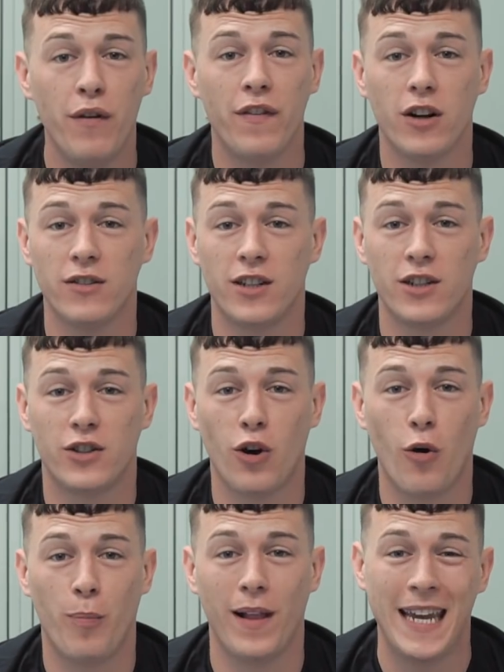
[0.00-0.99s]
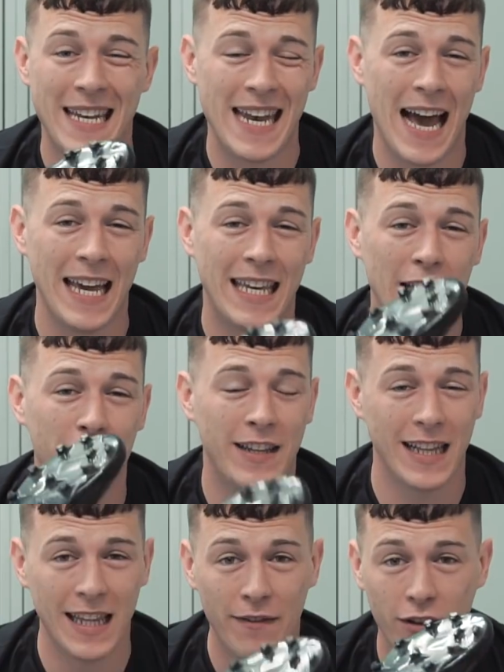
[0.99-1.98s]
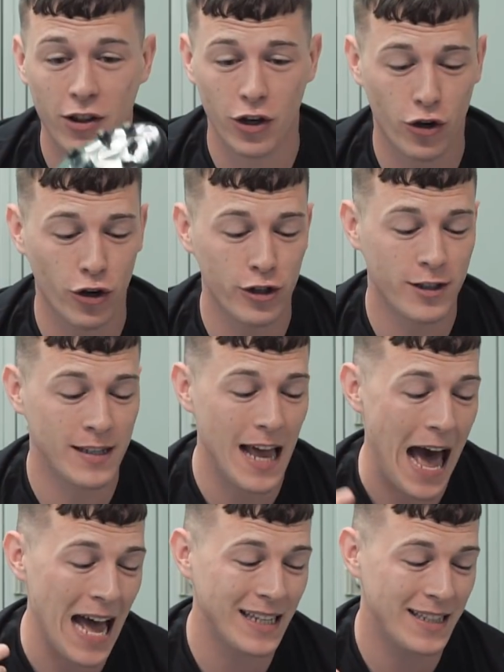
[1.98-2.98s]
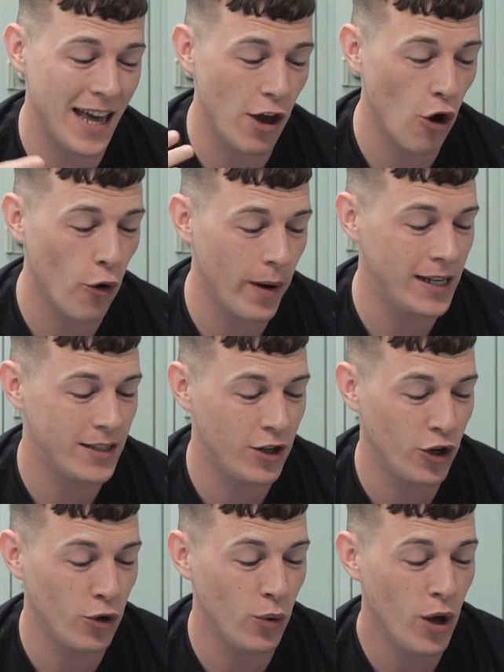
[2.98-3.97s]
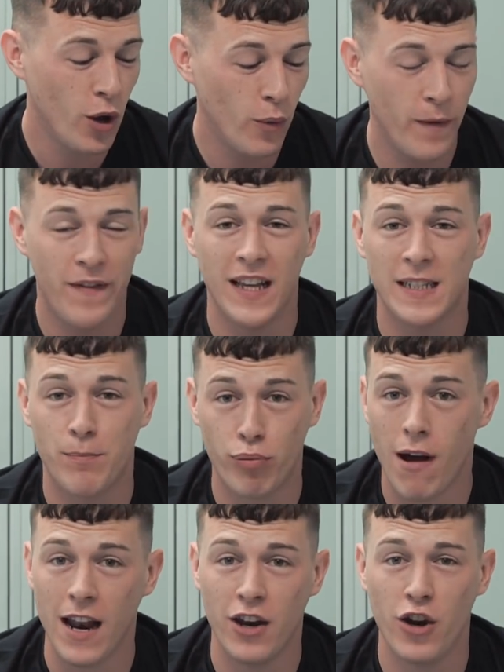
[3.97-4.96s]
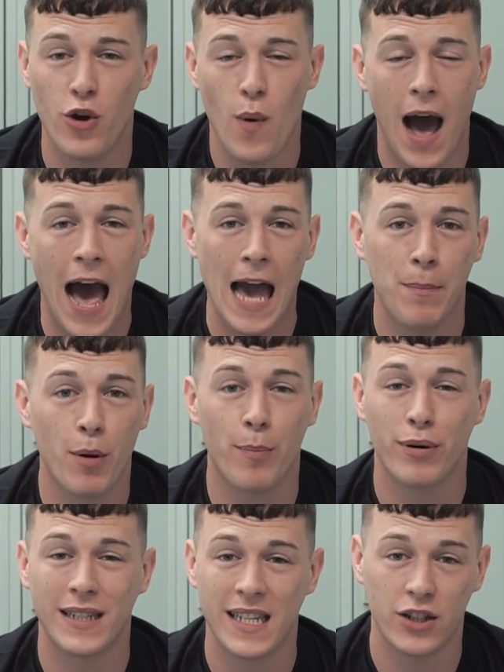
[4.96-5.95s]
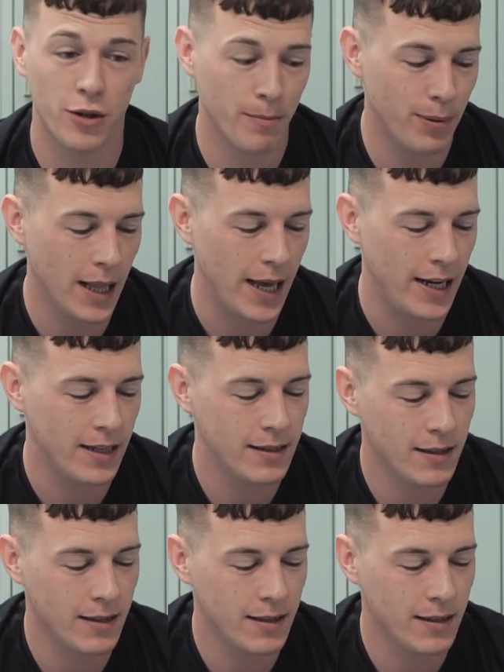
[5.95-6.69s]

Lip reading: Moving on to the Soleplate, Nike have delivered the goods, as they always do, with this brand new hyper precision plate.